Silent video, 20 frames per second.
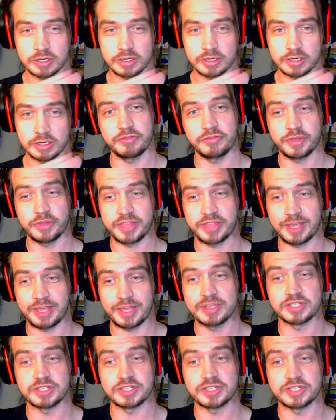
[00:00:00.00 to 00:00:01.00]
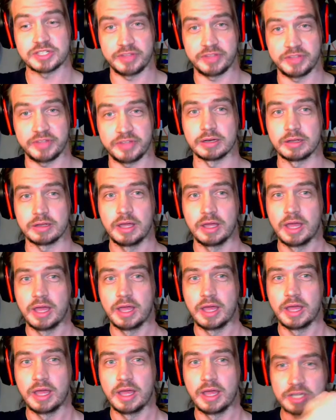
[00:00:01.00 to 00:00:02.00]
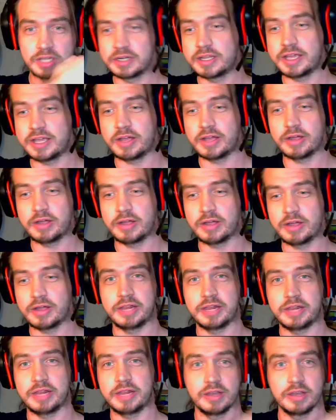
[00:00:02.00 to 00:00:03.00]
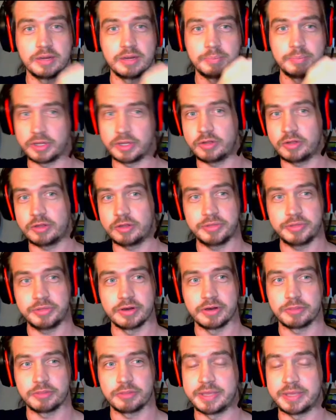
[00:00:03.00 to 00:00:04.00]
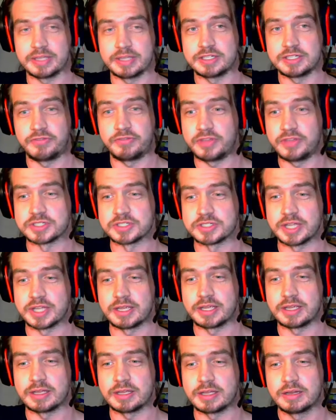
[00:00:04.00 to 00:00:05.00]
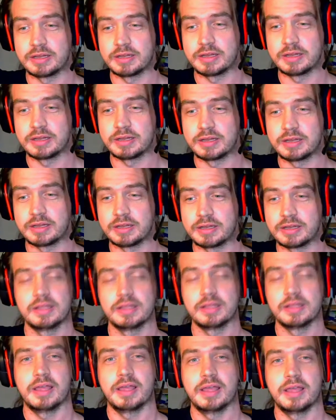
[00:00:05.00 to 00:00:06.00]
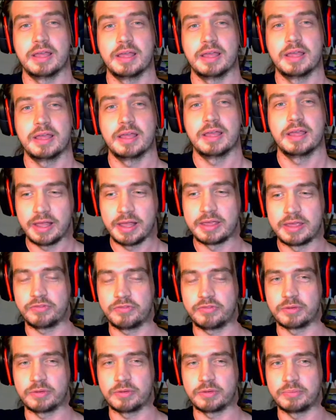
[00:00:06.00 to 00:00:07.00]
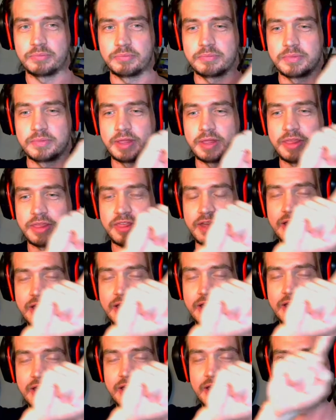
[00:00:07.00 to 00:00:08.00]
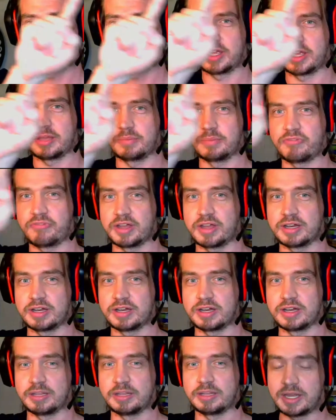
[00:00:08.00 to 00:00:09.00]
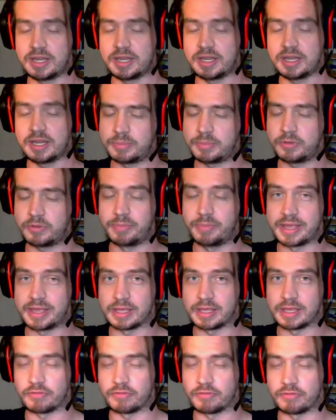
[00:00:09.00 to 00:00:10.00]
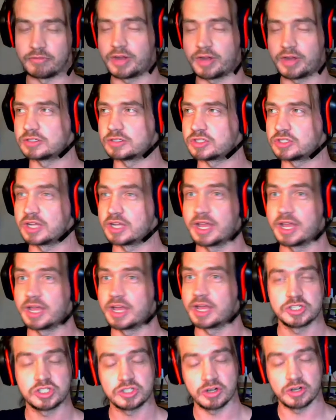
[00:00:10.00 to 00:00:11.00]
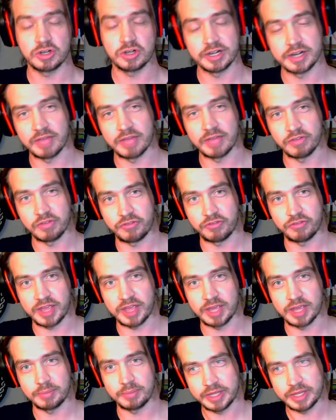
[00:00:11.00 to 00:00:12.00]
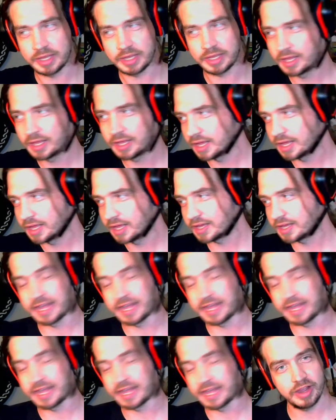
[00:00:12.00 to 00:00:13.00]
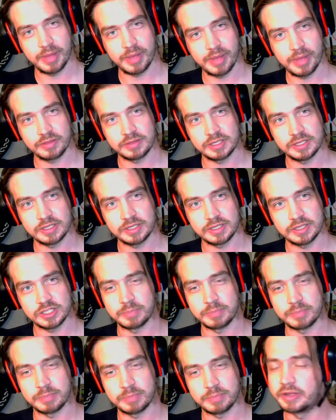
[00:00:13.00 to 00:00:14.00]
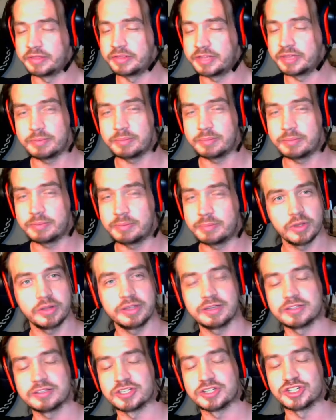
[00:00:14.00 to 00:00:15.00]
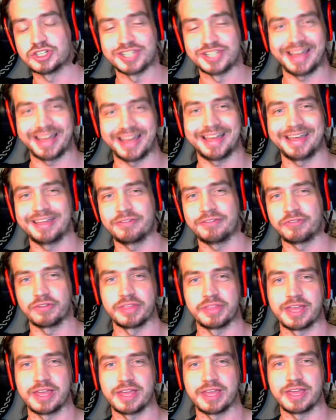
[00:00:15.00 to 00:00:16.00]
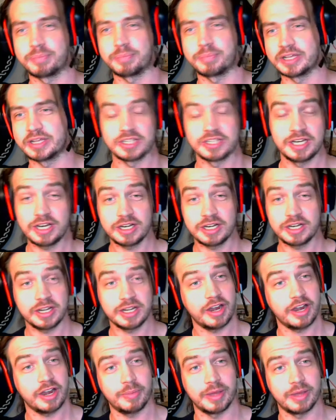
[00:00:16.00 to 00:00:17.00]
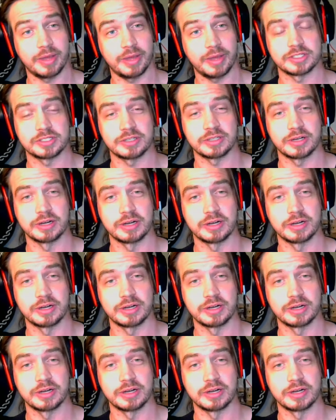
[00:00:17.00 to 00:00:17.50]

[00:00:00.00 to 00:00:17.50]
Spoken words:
off with him as a villain, doesn't care about anything, gonna blow up the Earth because he feels like it, going from that to him finally meeting people, making friends, starting to have a family, caring about these people, and then being willing to die for that place that he didn't care about at the start.